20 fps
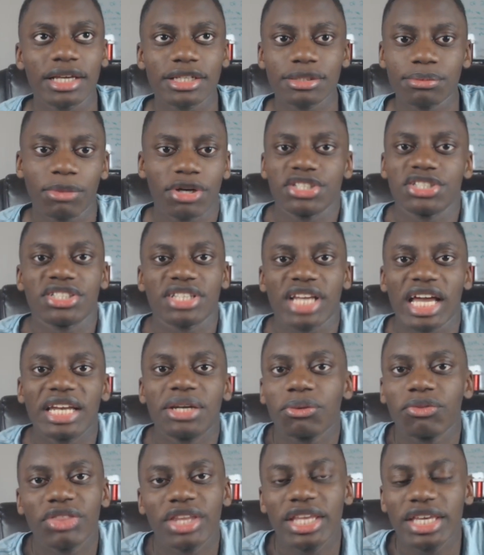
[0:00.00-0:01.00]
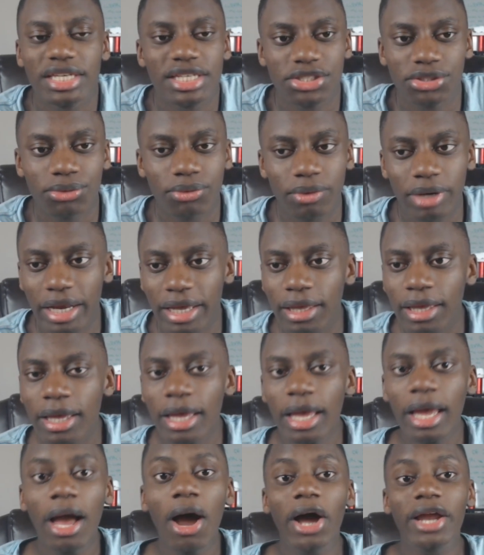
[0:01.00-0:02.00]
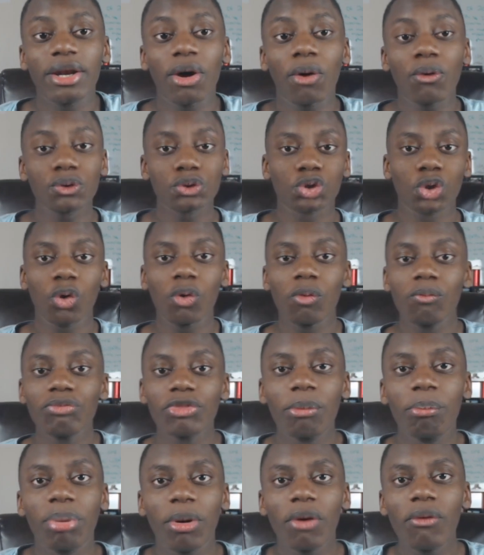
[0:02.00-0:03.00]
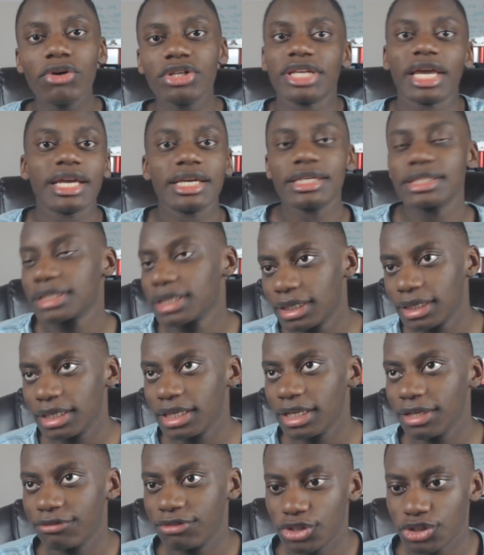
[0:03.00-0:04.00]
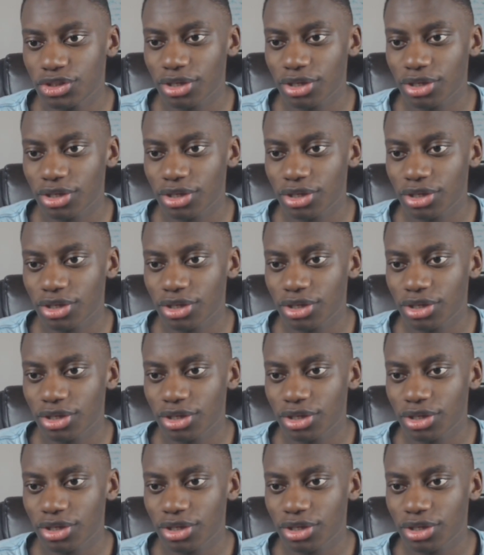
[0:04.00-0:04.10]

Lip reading: As much as I don't think he's great, and also Boateng is gonna leave this